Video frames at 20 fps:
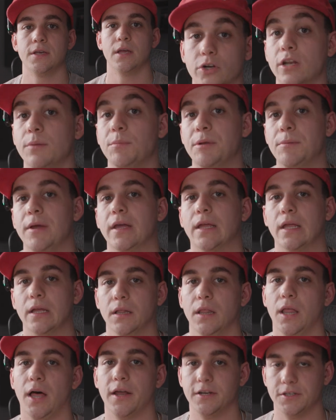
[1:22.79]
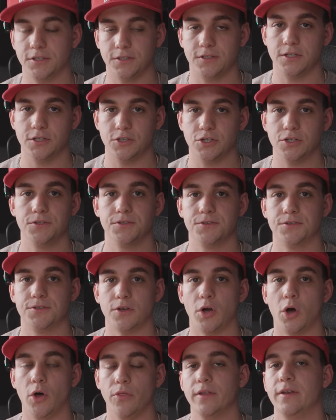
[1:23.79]
you're going to be making a lot of
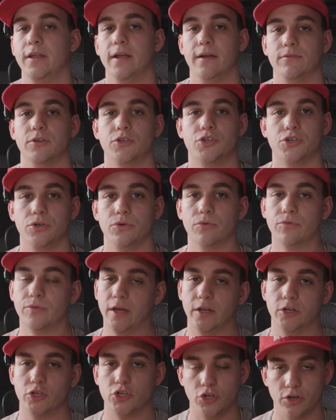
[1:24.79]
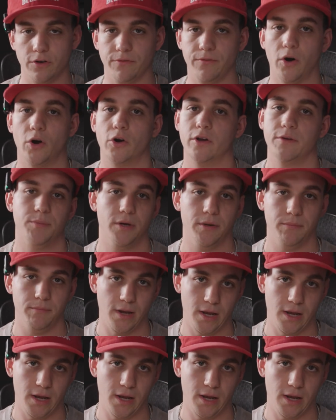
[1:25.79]
decisions on the day of the shoot that should have already been